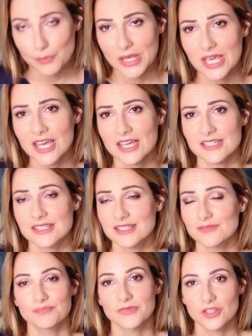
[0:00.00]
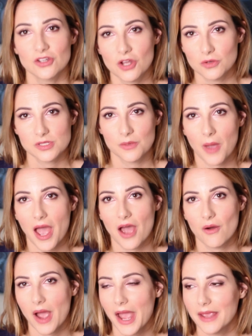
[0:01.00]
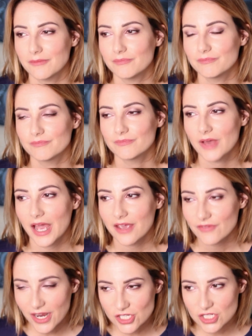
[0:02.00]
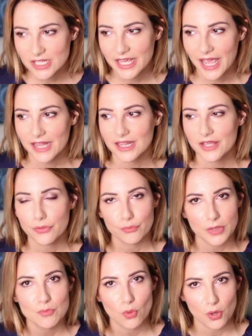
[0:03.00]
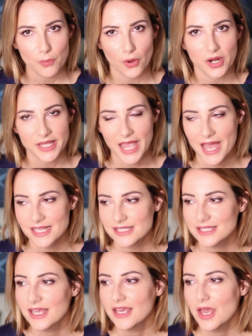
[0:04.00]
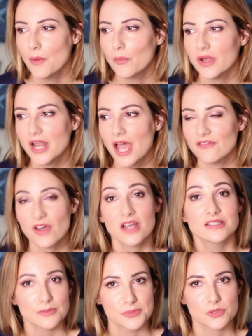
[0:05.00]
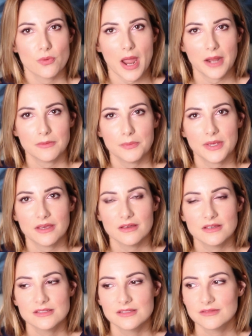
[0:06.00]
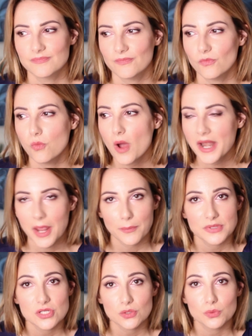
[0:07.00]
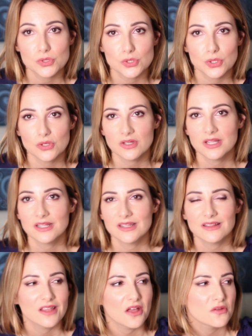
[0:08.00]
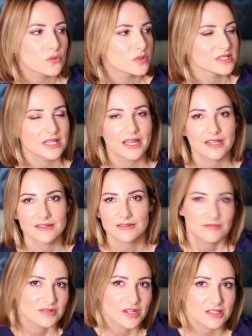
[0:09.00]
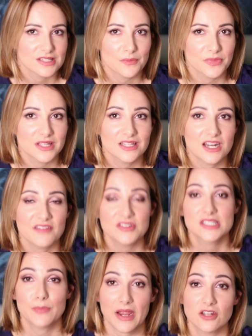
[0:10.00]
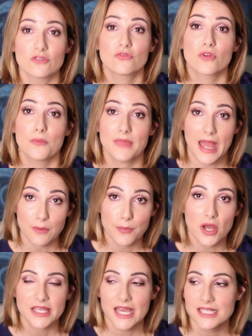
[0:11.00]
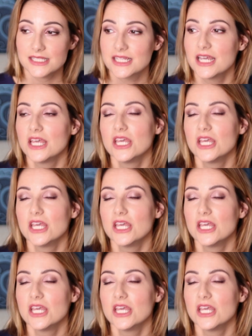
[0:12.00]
because you know, somehow I've actually had like 3 more podcasts, but I've unsubscribed because one episode was good and then the other one's like not something that I've expected from that podcast.